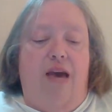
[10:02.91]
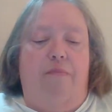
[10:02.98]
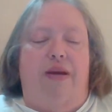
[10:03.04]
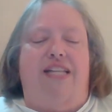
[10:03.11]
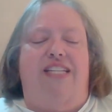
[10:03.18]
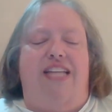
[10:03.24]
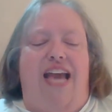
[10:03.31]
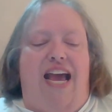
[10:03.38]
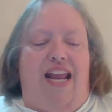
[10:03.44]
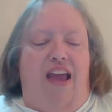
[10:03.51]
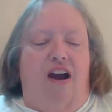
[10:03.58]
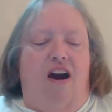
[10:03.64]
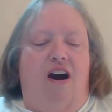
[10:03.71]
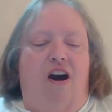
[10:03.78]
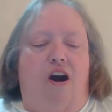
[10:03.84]
but Danny
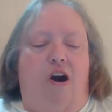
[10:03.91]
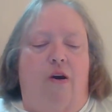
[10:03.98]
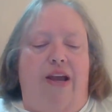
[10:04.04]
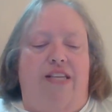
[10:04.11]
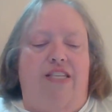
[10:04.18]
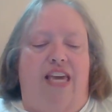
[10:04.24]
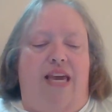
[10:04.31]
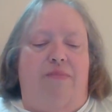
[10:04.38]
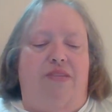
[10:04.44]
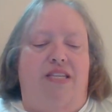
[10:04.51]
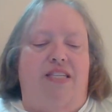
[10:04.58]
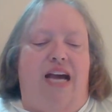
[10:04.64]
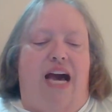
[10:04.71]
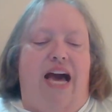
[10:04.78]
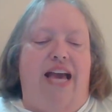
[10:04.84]
always keeps
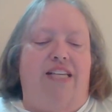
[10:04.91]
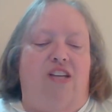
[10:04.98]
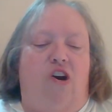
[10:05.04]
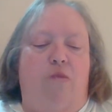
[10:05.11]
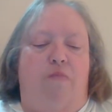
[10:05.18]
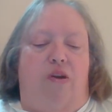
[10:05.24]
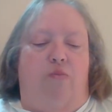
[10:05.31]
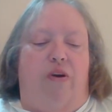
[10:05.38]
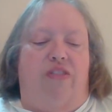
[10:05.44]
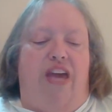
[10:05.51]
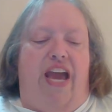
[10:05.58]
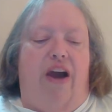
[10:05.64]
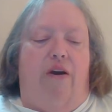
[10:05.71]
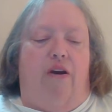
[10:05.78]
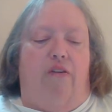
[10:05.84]
his eyes open when
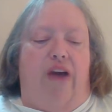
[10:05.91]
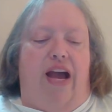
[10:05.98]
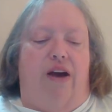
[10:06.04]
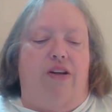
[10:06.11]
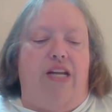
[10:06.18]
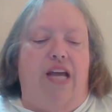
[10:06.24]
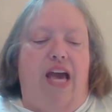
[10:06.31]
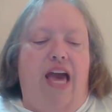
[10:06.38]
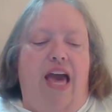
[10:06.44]
they are around